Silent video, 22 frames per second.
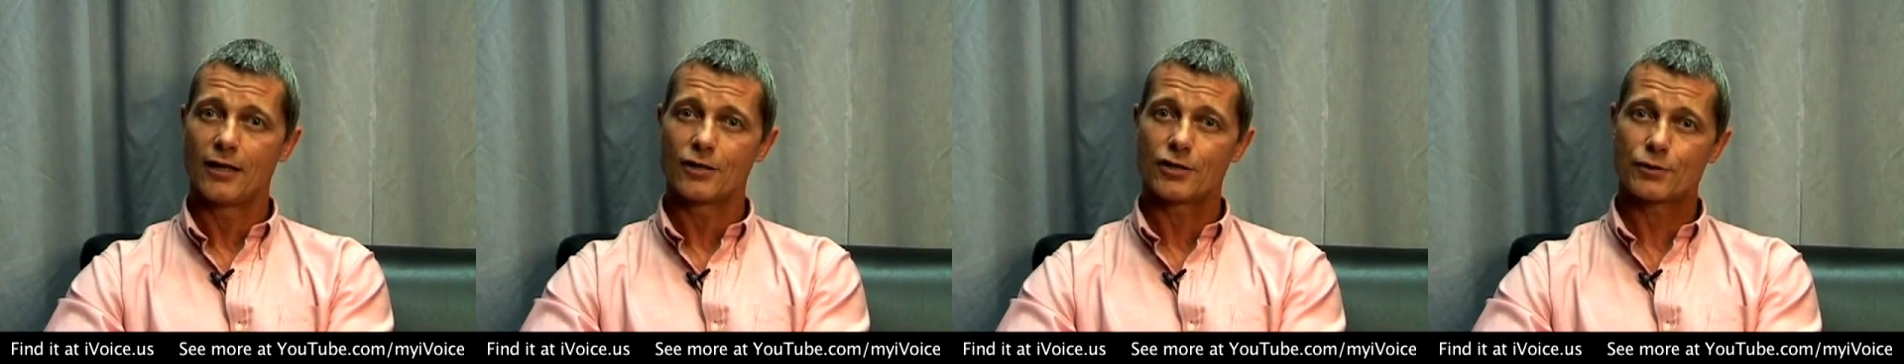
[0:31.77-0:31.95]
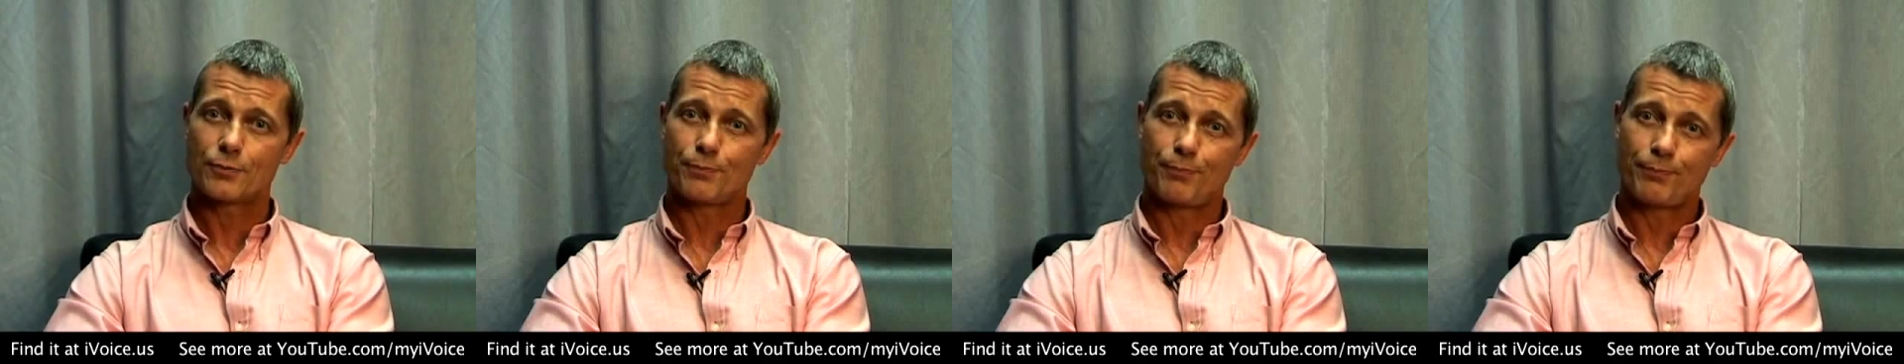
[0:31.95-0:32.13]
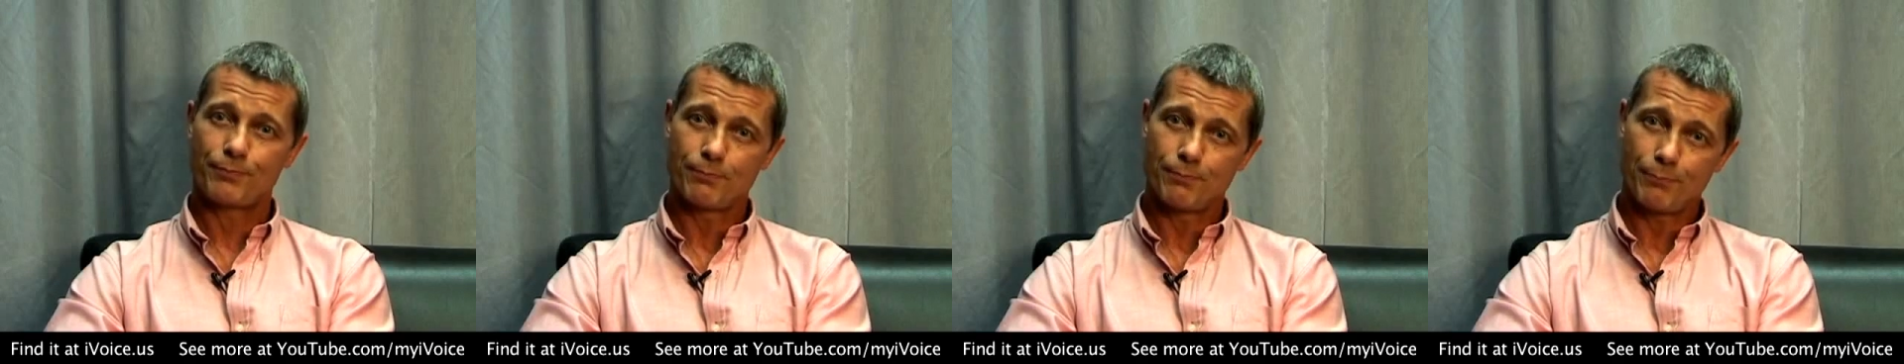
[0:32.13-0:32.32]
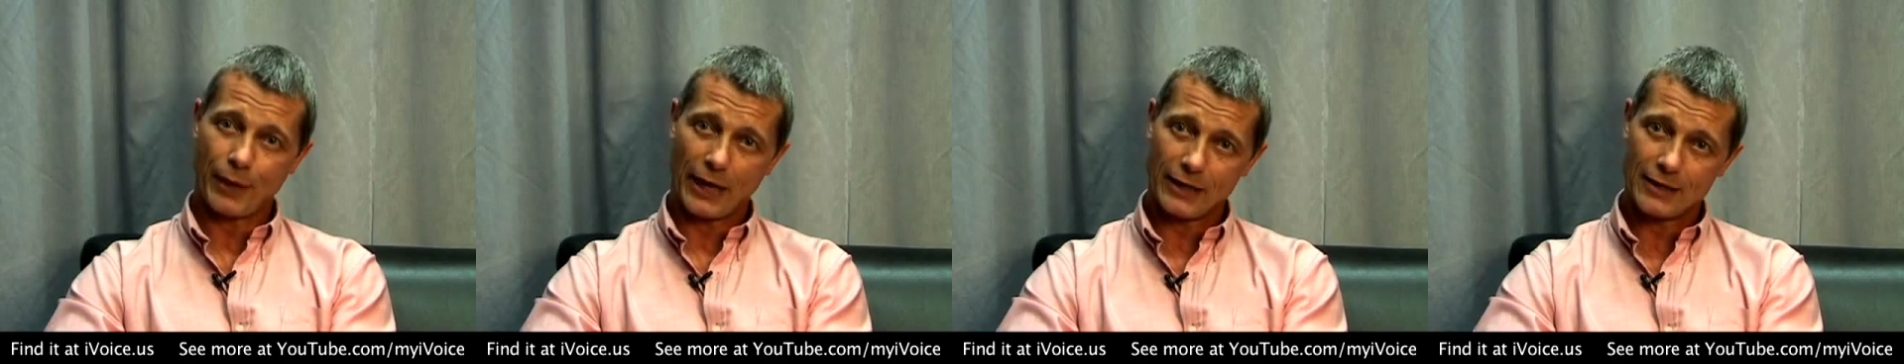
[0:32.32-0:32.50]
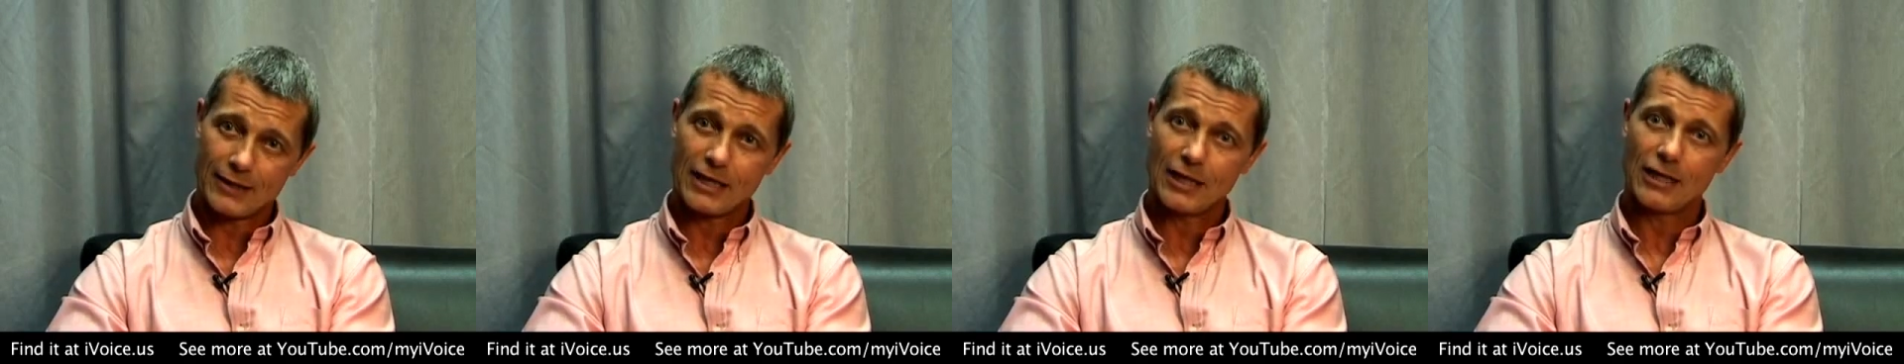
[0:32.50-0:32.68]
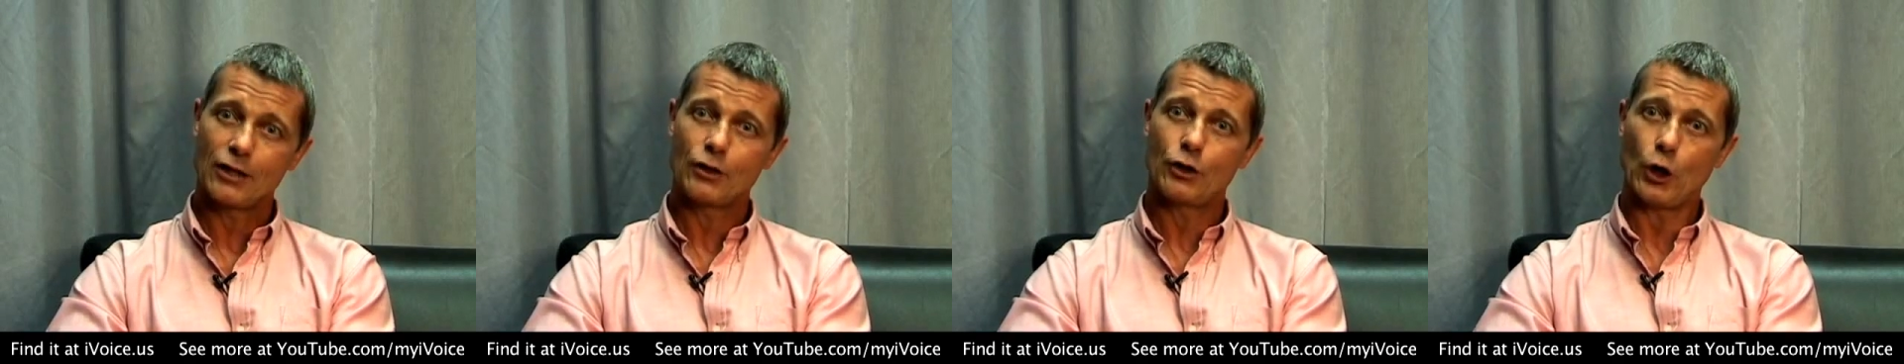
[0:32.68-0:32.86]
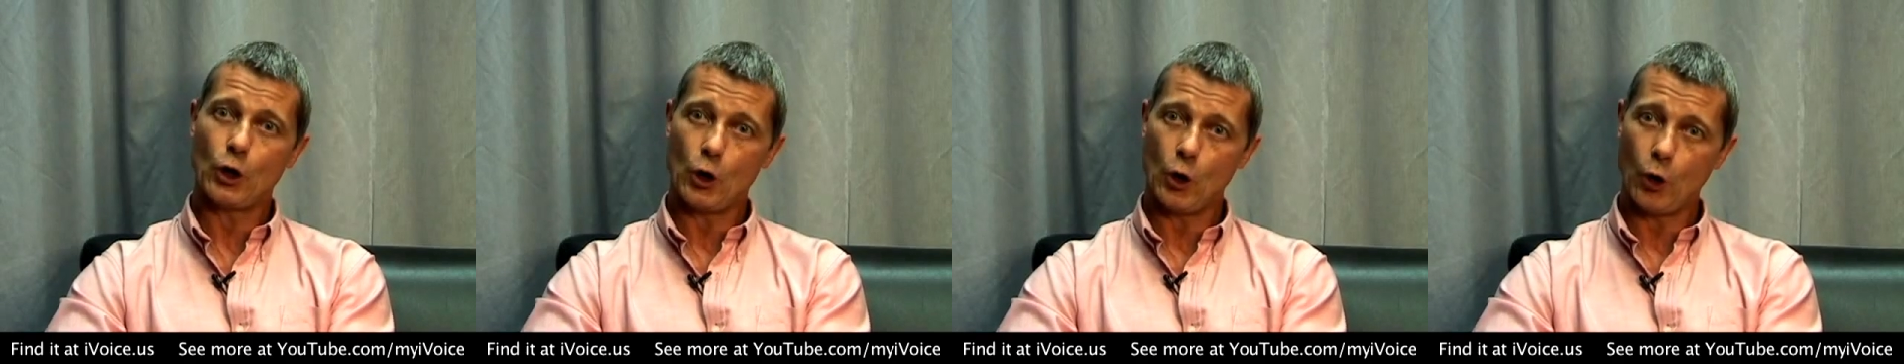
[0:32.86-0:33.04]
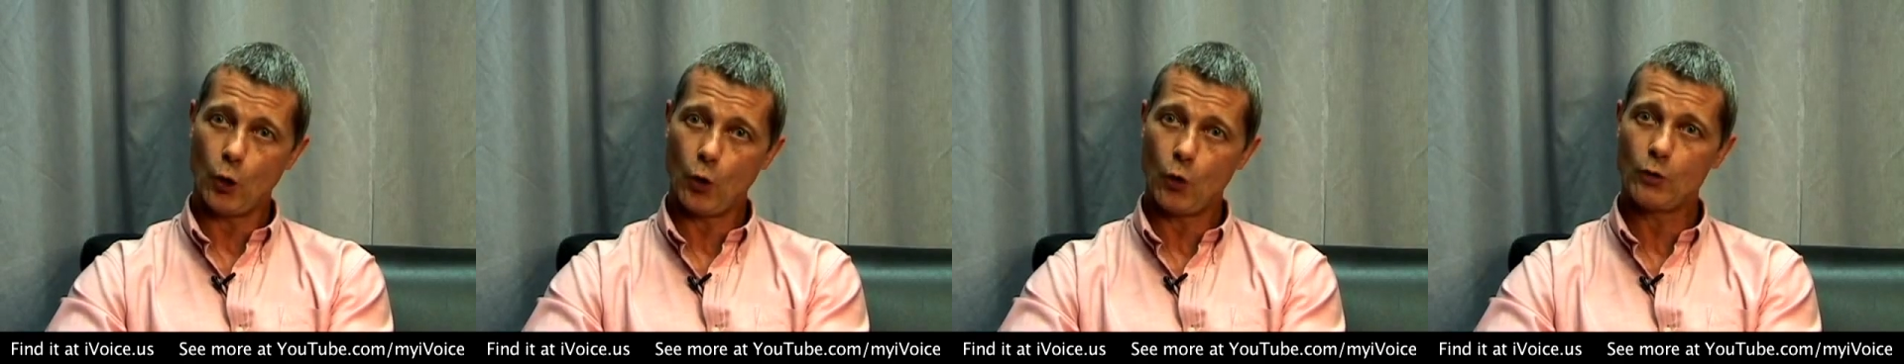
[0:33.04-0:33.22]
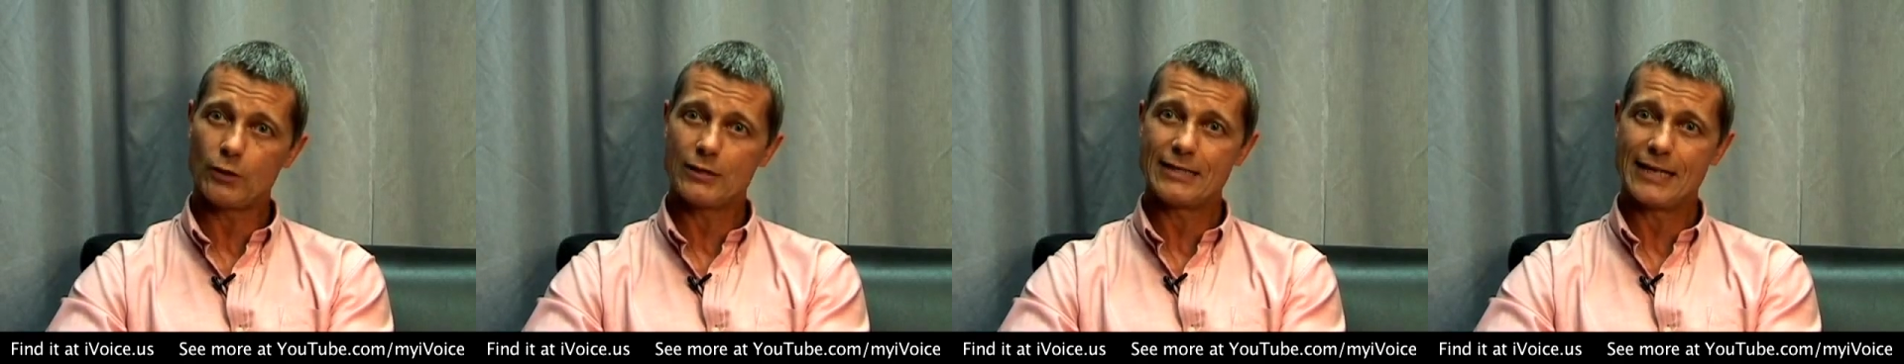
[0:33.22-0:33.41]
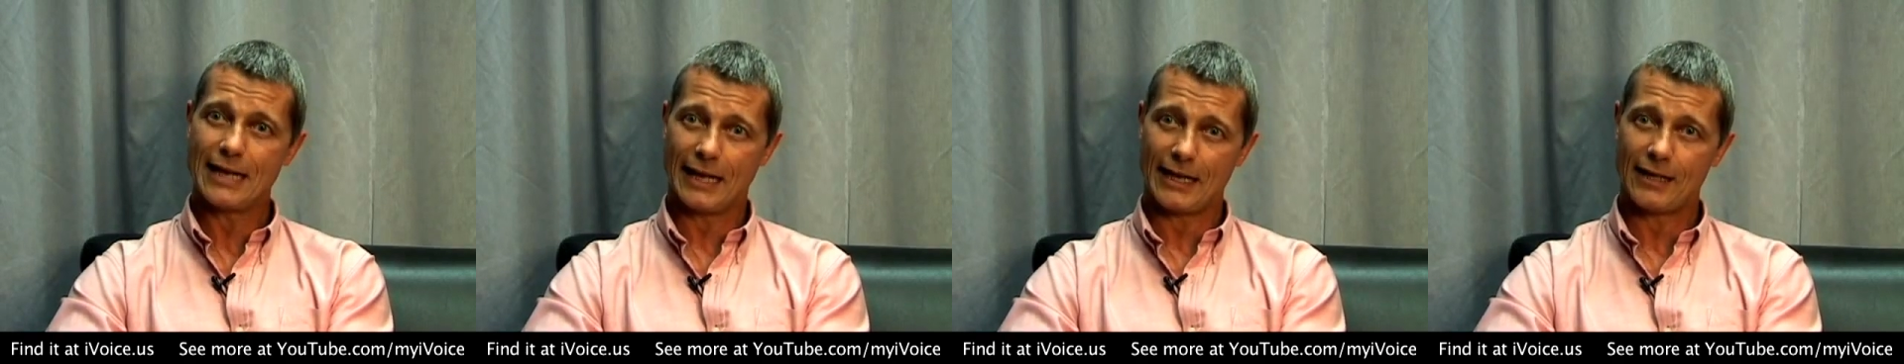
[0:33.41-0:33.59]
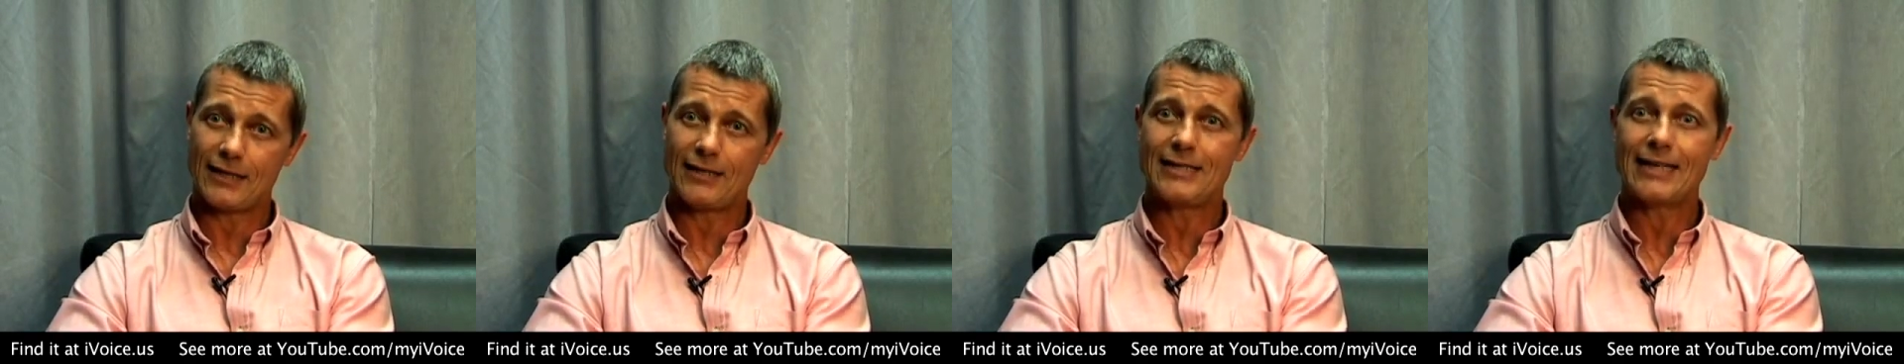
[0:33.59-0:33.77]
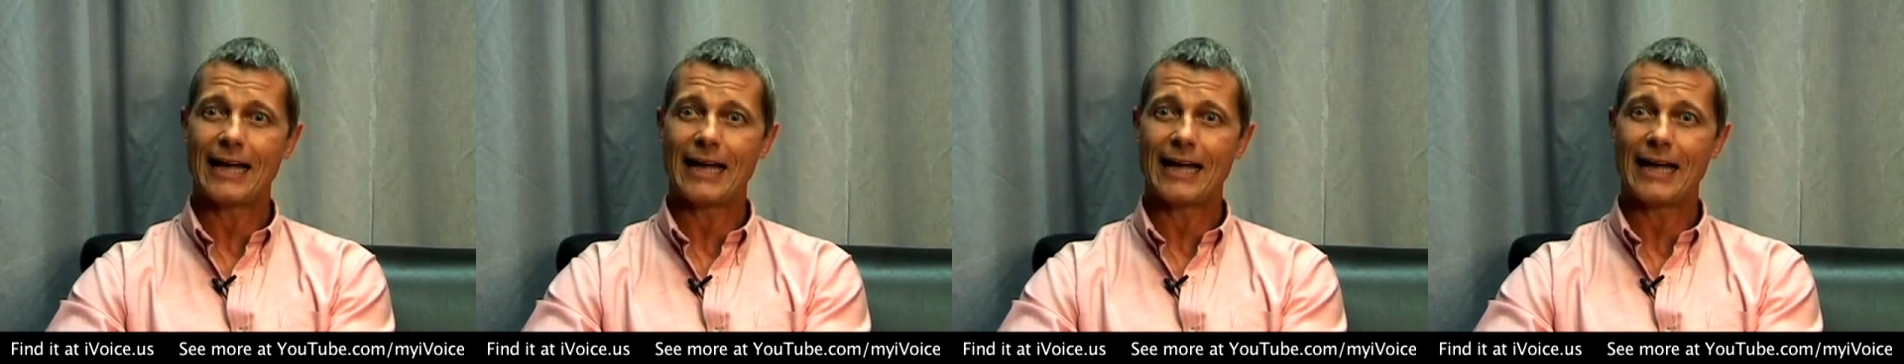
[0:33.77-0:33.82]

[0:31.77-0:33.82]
spending the whole day,